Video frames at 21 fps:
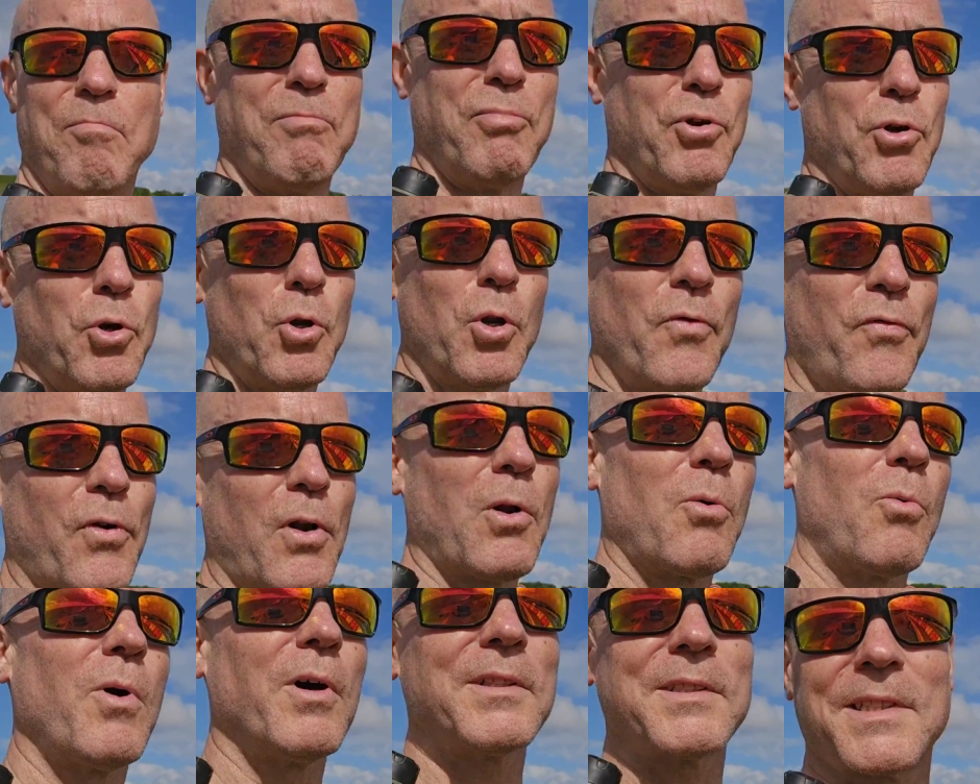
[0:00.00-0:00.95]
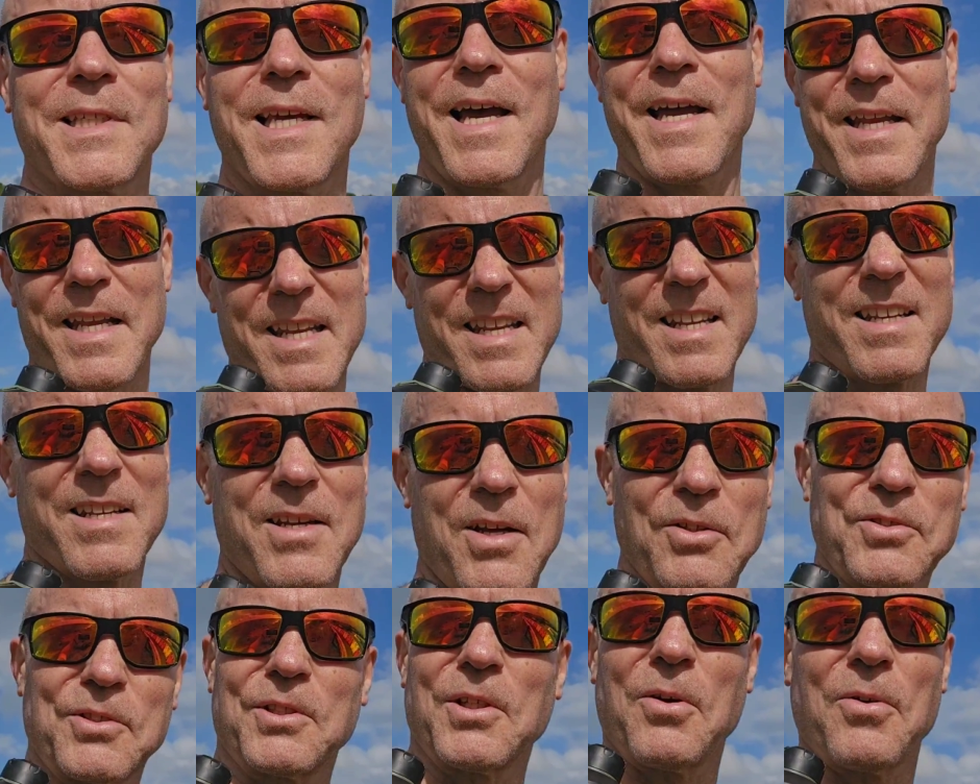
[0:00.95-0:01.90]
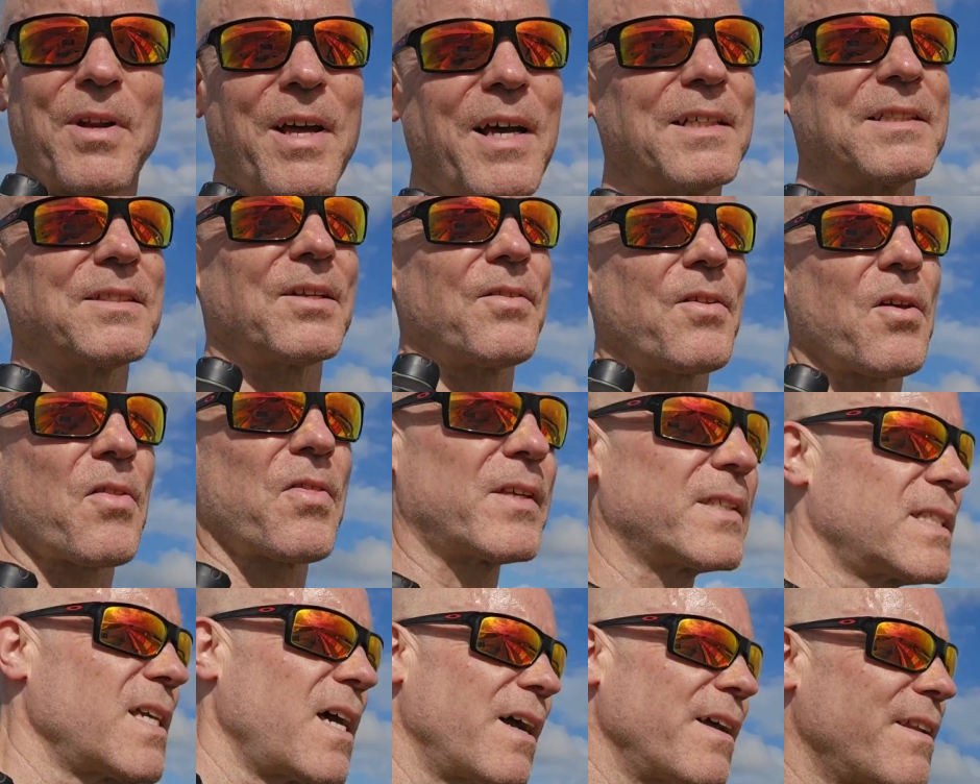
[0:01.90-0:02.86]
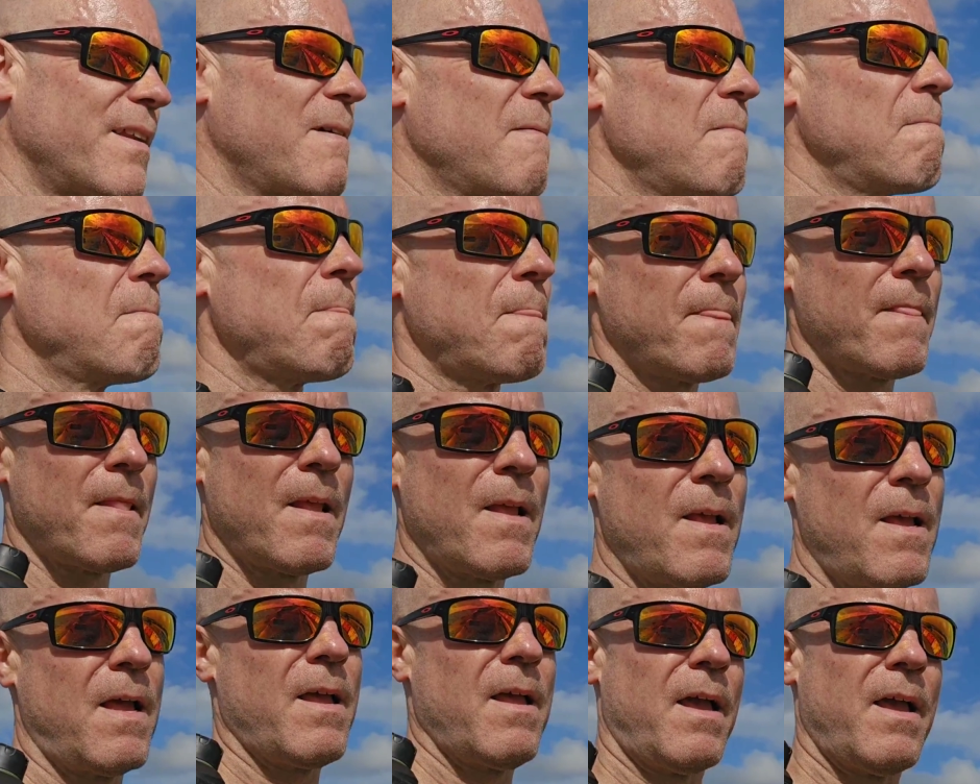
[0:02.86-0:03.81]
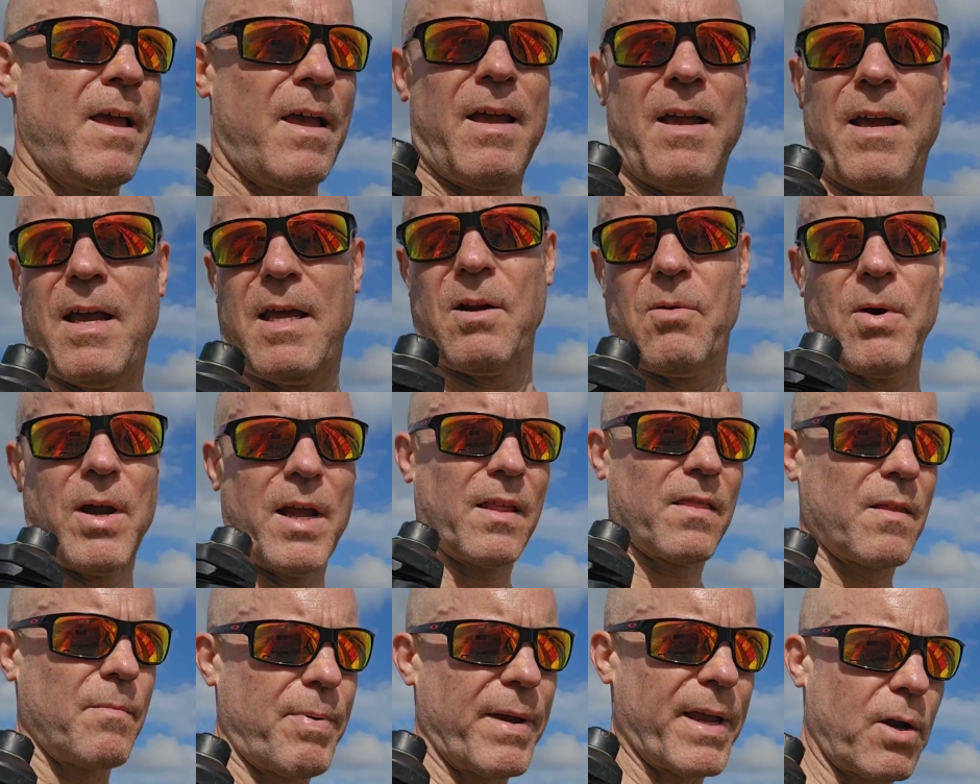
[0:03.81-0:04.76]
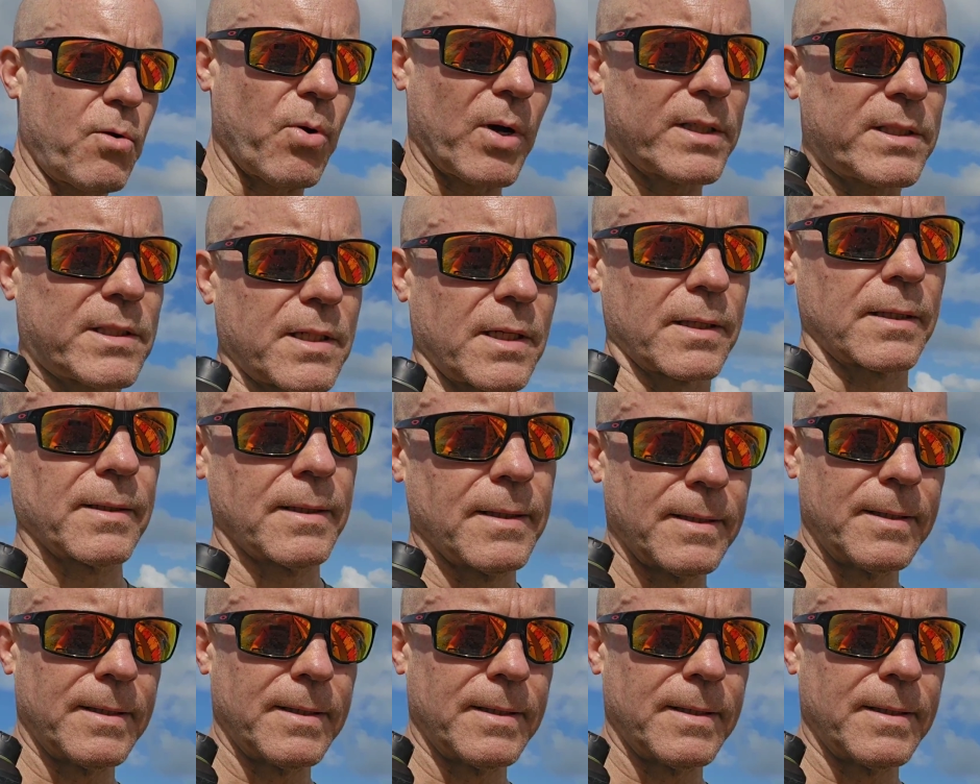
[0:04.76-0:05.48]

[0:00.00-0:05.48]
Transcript: Beautiful on one side, not so nice on the other side. Anyway, the big question.